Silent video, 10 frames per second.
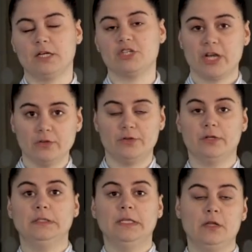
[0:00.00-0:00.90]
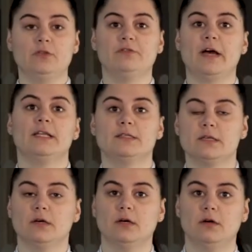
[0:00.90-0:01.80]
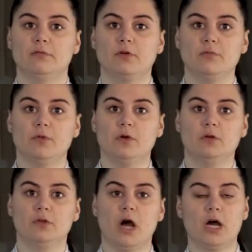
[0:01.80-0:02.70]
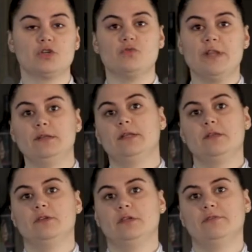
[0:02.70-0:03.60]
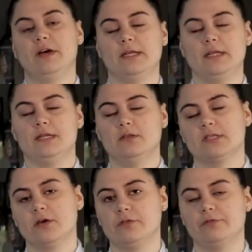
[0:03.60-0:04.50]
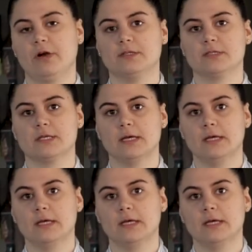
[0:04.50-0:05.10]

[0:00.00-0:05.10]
shelter the vines from the harsh wind that you can find in the south of France.